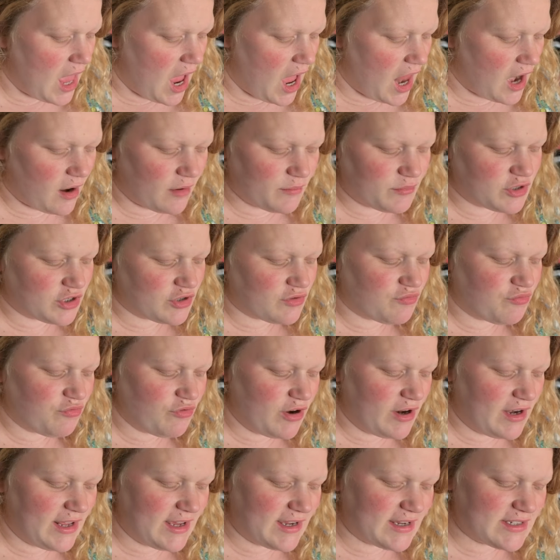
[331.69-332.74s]
And I'm just
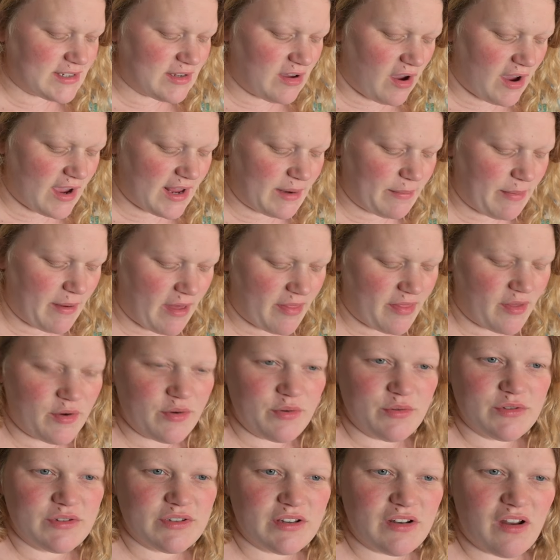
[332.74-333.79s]
really excited about
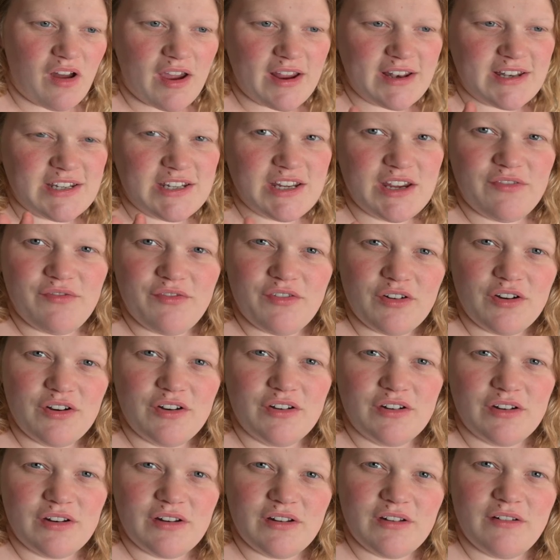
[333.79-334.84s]
those like
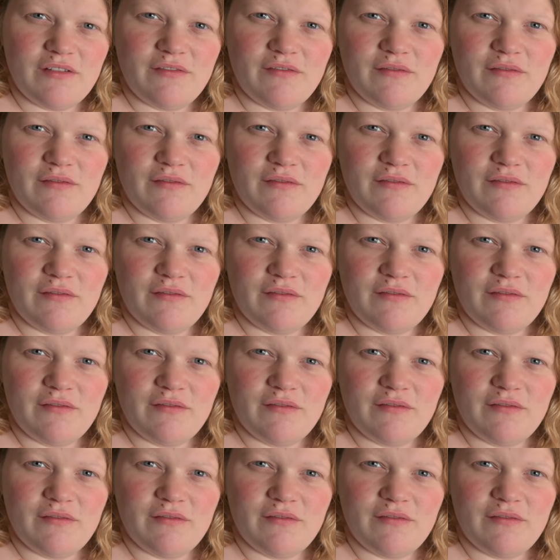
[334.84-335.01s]
different